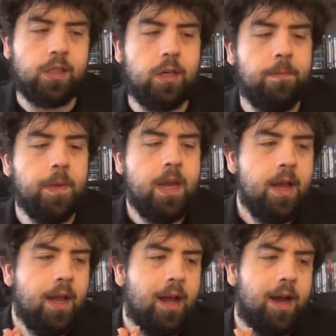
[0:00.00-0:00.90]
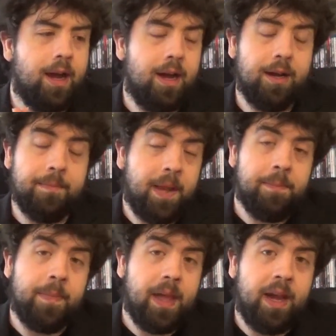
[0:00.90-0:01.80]
So
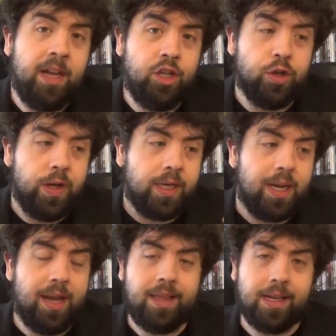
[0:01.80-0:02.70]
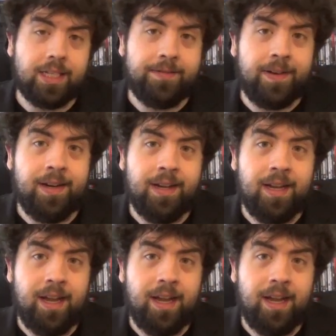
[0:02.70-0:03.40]
I enjoy it. I think it's fun.